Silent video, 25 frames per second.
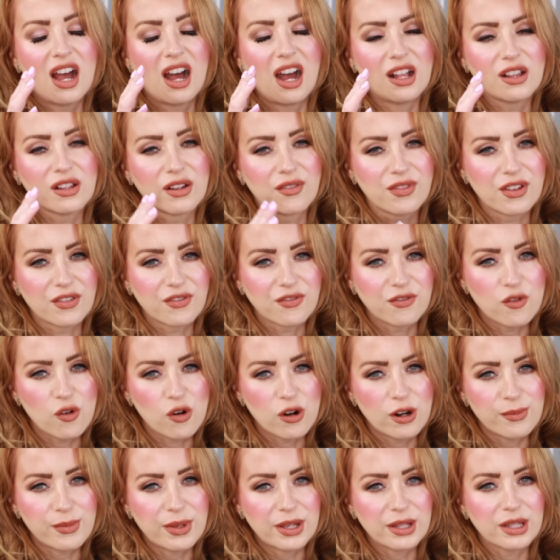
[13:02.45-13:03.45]
I love the
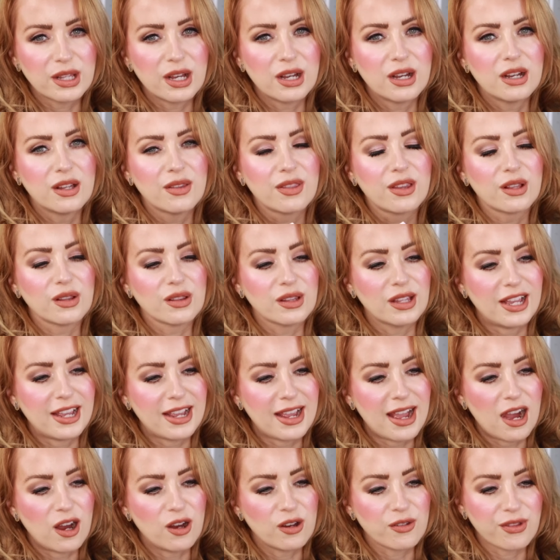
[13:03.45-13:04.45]
formula, the
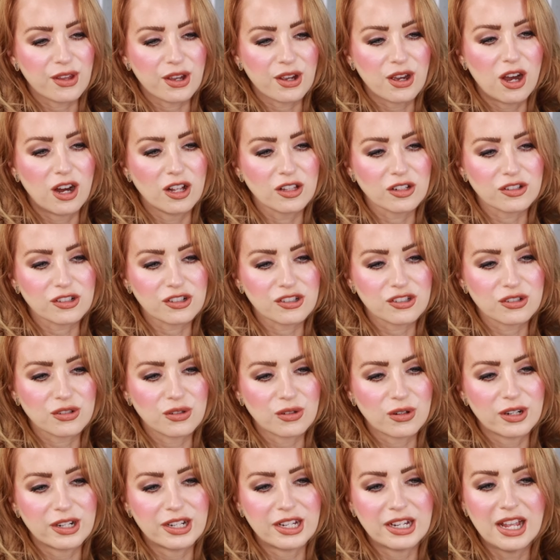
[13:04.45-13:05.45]
layout, the color
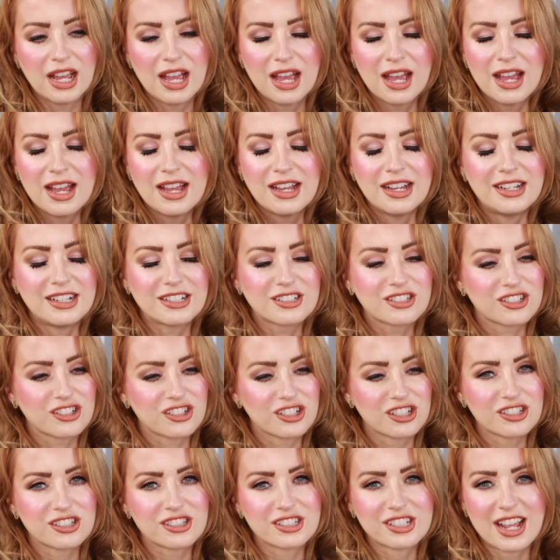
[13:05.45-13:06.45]
story. It's
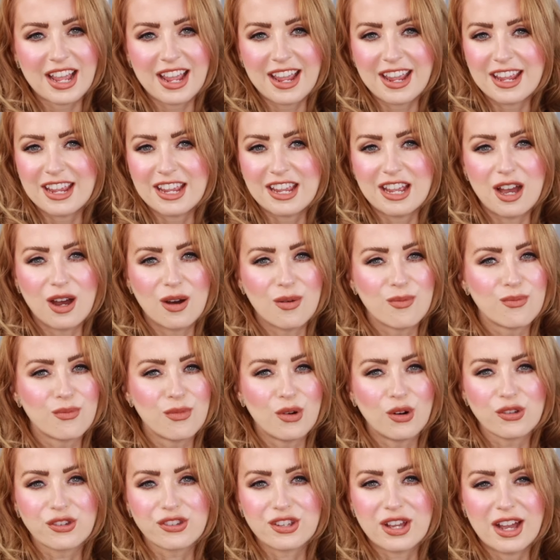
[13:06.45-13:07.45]
just a
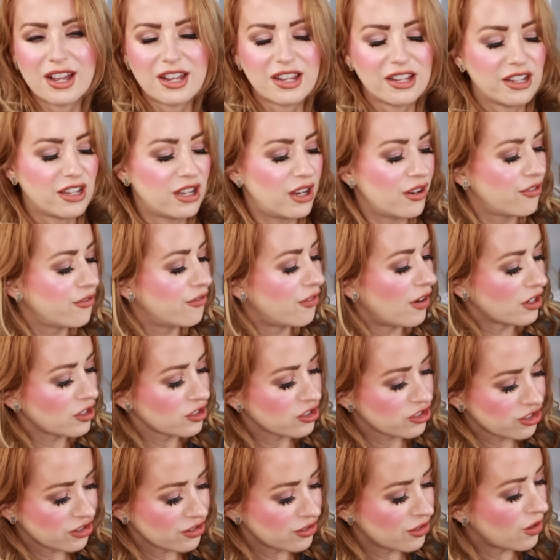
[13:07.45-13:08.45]

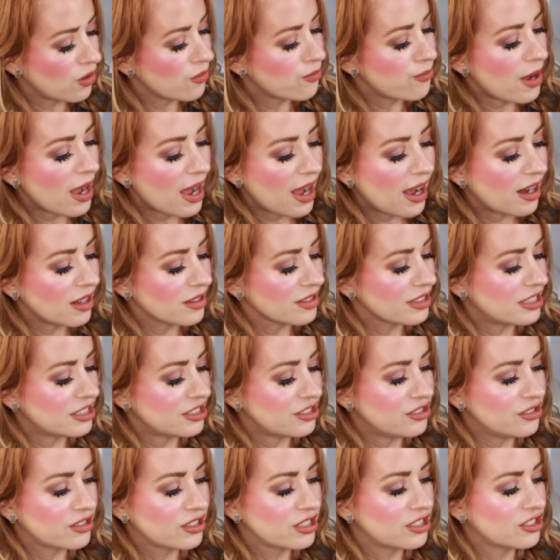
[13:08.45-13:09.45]
multifunctional palette.
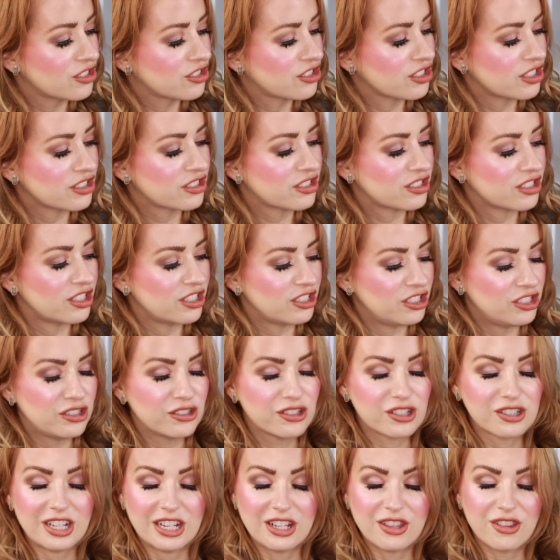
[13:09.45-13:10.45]
You can just
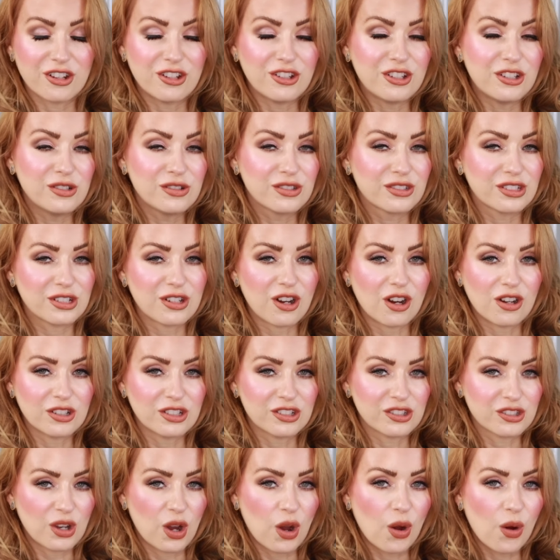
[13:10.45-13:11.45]
either either use it on
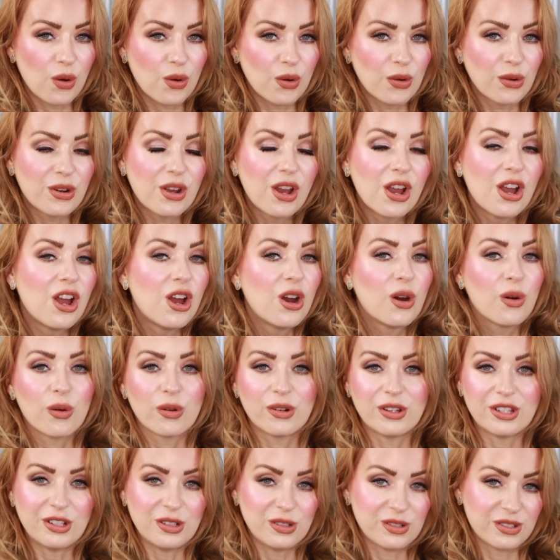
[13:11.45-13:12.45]
its own
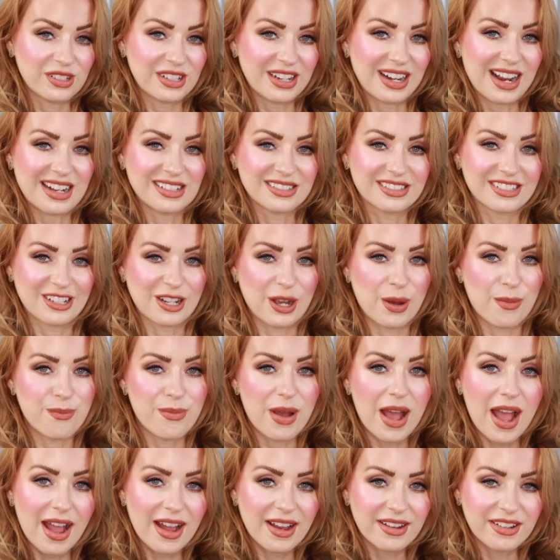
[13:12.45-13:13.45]
or use it as a
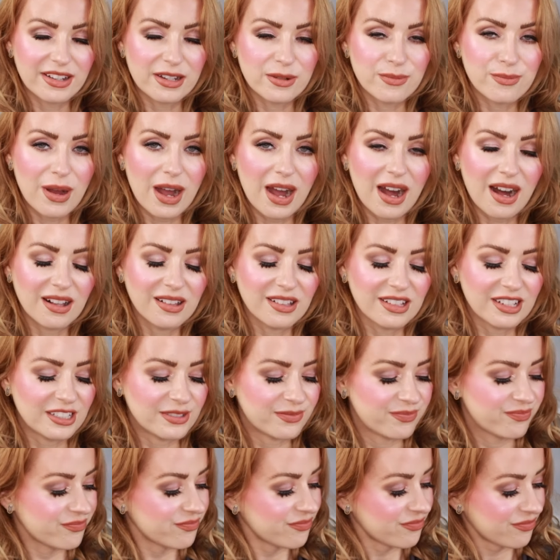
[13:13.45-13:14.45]
companion palette.